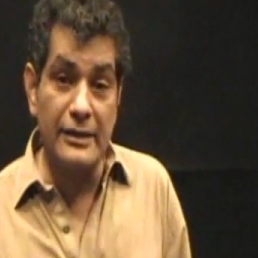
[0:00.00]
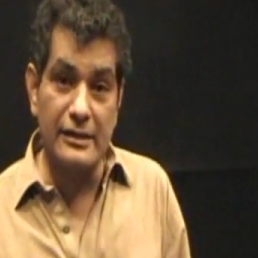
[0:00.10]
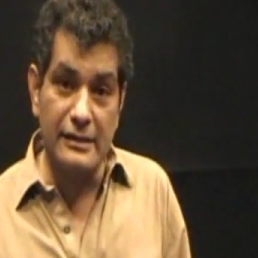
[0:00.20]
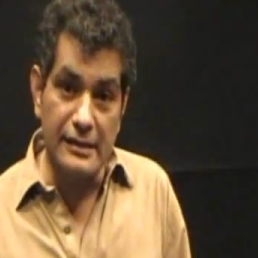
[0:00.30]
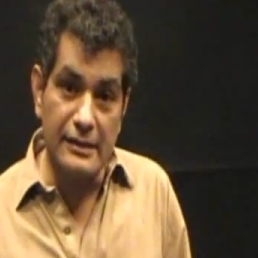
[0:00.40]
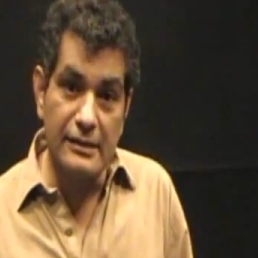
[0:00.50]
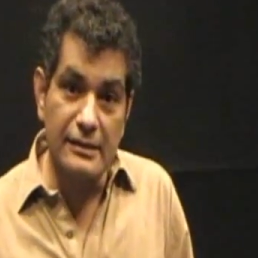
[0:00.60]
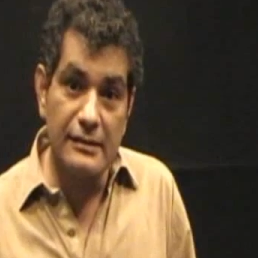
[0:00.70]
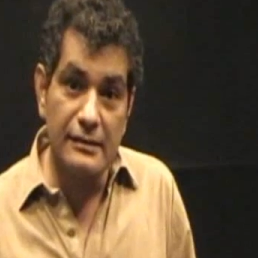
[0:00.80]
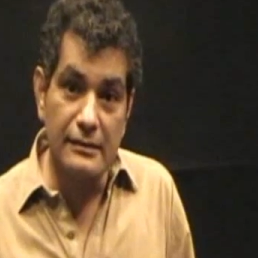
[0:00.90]
as a
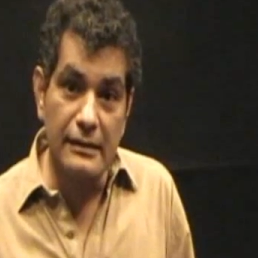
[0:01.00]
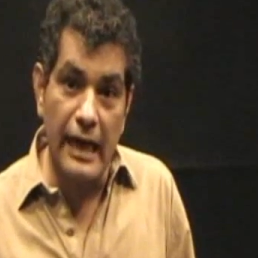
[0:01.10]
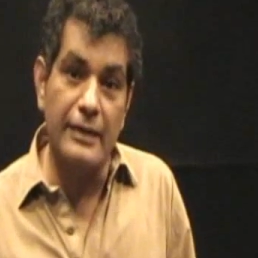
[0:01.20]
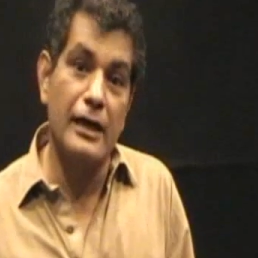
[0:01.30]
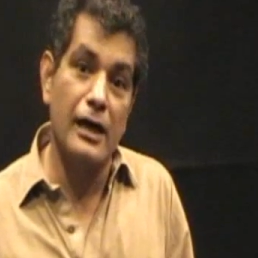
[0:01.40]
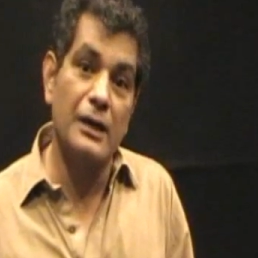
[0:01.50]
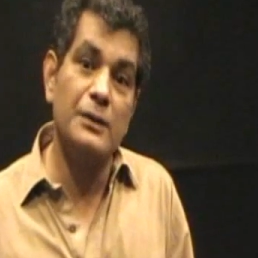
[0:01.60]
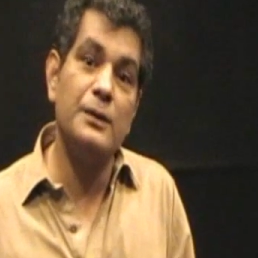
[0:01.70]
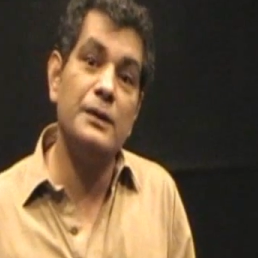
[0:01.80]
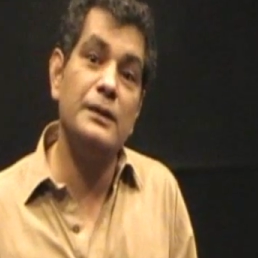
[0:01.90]
reader, and
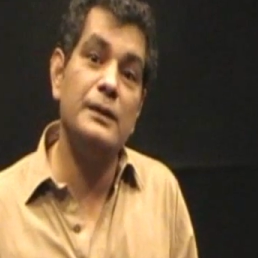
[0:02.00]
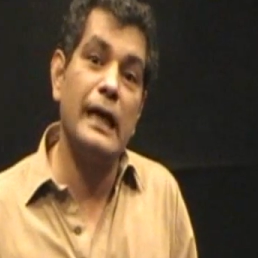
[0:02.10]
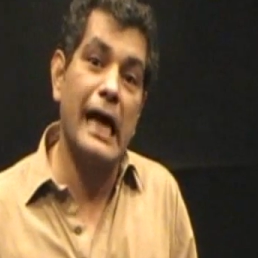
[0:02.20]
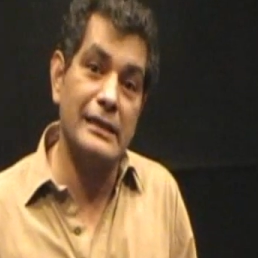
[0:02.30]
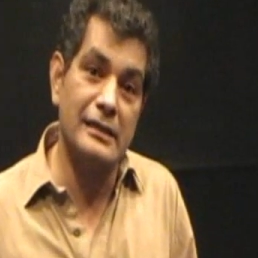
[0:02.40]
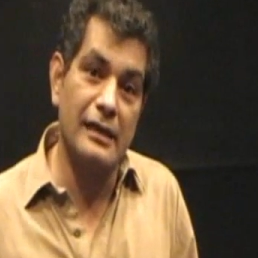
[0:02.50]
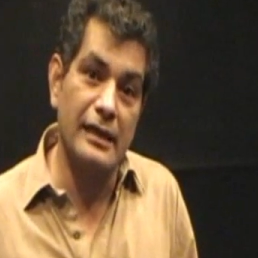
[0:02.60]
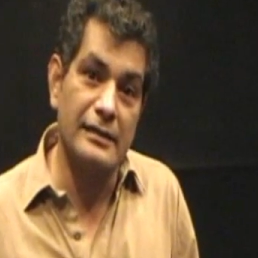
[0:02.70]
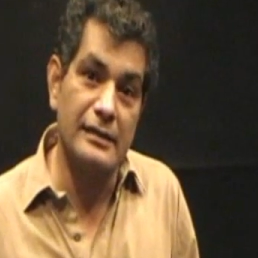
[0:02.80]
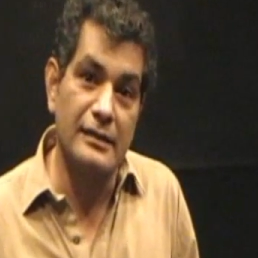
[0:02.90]
now as a
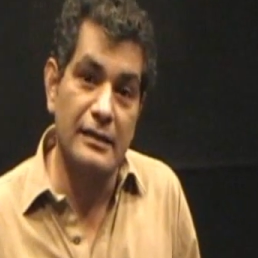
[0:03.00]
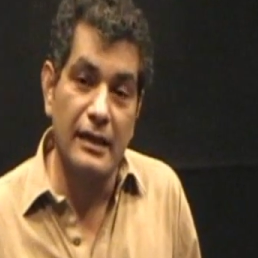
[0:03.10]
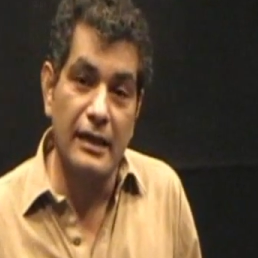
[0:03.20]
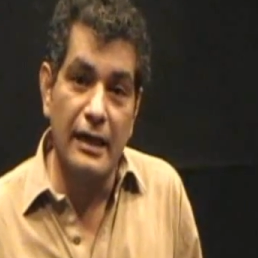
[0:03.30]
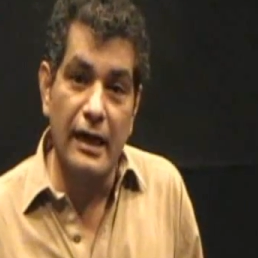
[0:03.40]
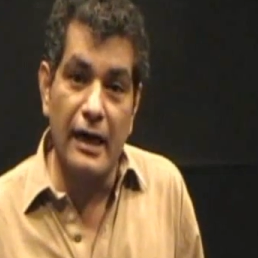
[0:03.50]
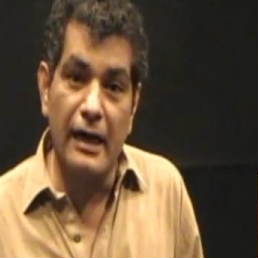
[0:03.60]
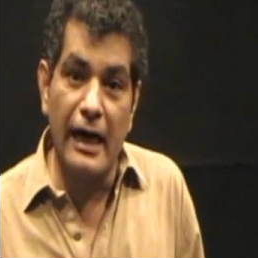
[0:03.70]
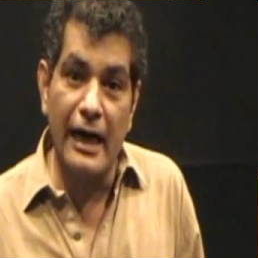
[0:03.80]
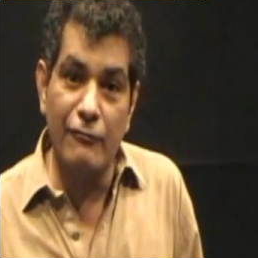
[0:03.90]
writer,
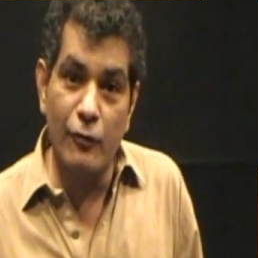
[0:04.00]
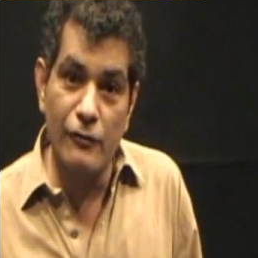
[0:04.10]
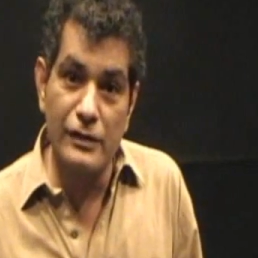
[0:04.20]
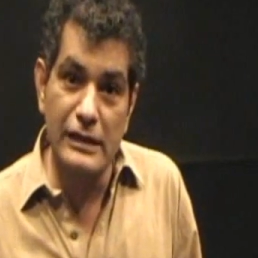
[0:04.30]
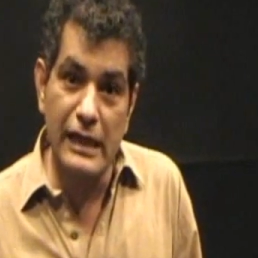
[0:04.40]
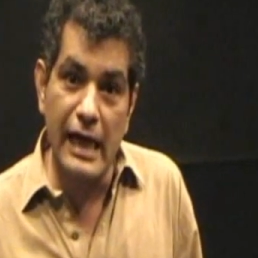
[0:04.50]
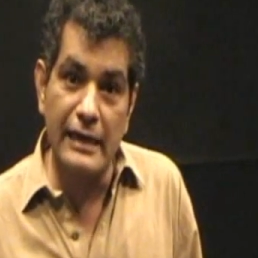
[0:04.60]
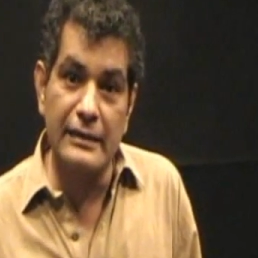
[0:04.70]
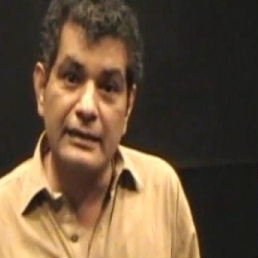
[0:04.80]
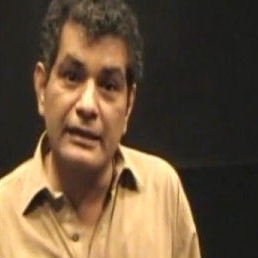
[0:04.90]
I've always
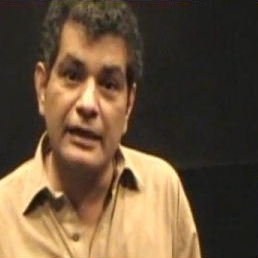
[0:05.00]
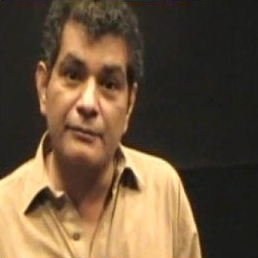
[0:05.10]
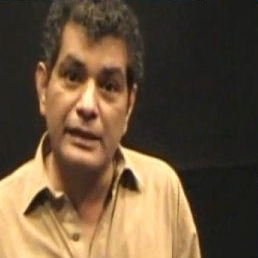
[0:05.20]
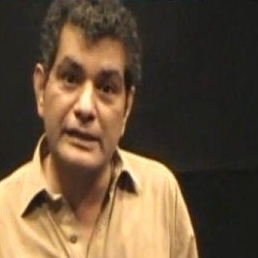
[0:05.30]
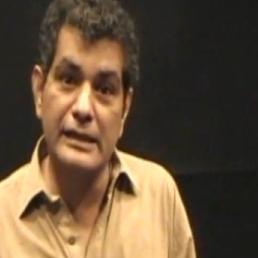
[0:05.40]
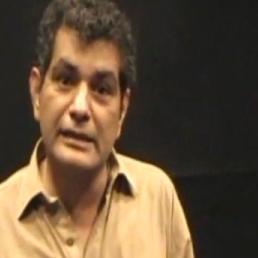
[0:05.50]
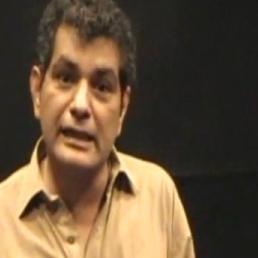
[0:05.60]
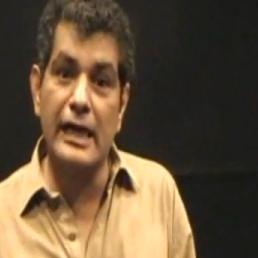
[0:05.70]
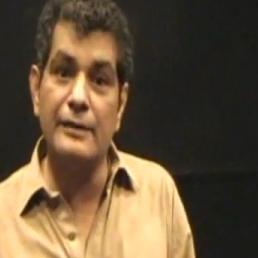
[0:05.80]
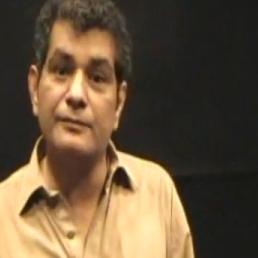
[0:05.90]
had amazing
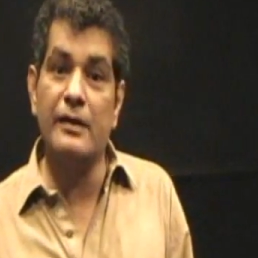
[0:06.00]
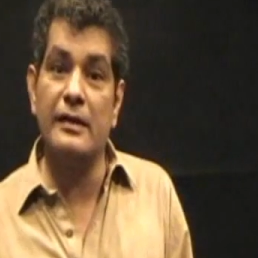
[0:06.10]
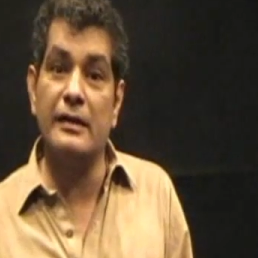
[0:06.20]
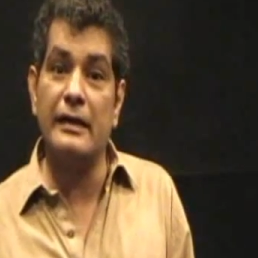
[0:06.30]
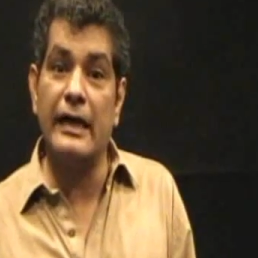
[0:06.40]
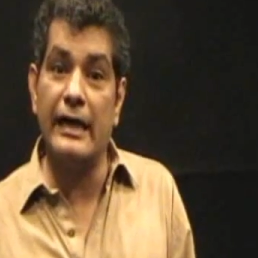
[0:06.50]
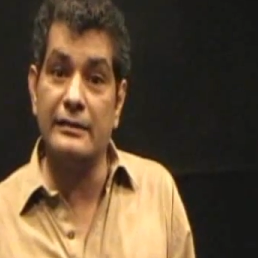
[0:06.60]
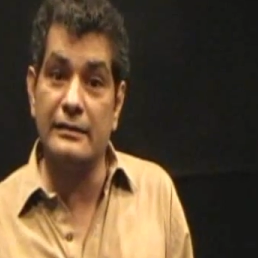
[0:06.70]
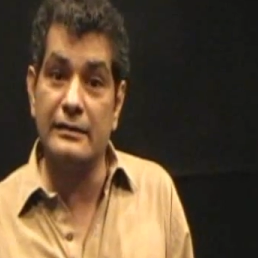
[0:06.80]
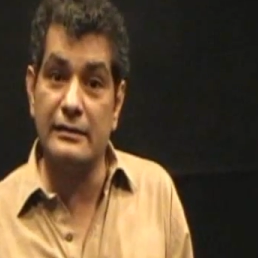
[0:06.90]
time
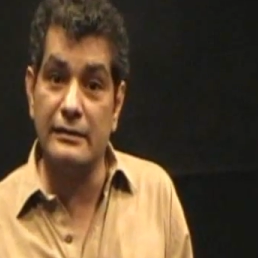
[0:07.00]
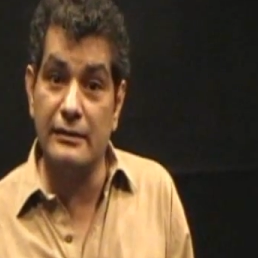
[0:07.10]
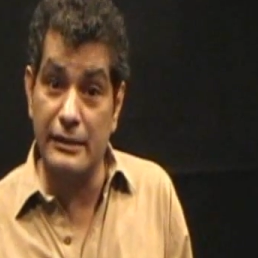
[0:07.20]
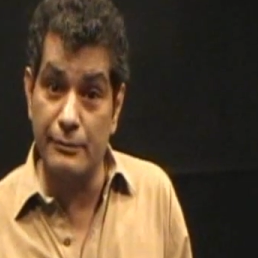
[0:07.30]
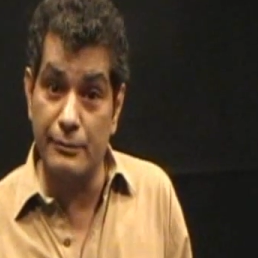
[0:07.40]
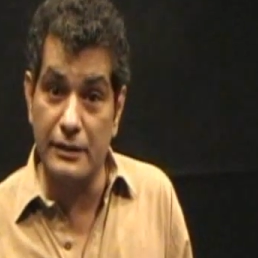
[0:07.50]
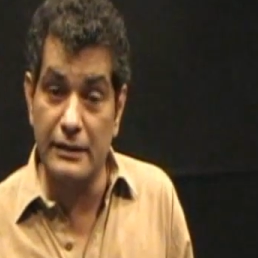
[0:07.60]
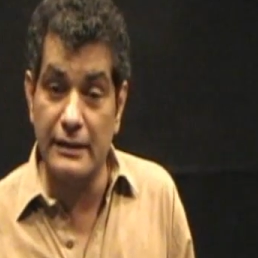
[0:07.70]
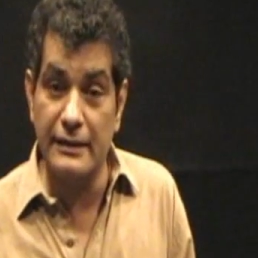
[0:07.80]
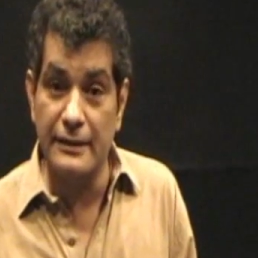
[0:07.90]
at
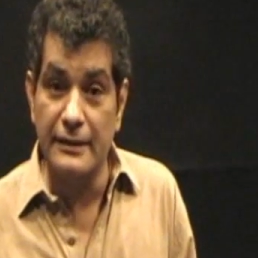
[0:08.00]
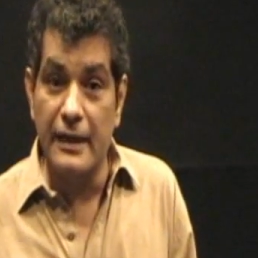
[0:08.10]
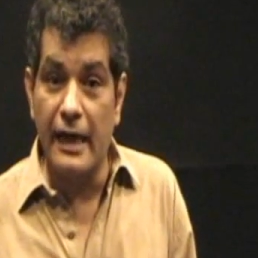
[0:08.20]
Liberty.